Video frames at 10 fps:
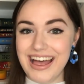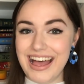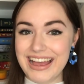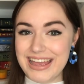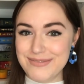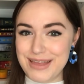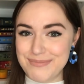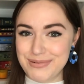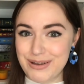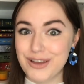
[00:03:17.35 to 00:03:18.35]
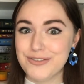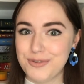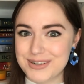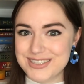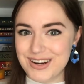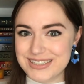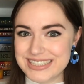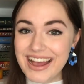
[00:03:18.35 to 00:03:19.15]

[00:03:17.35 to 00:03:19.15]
I gave that book 4 stars.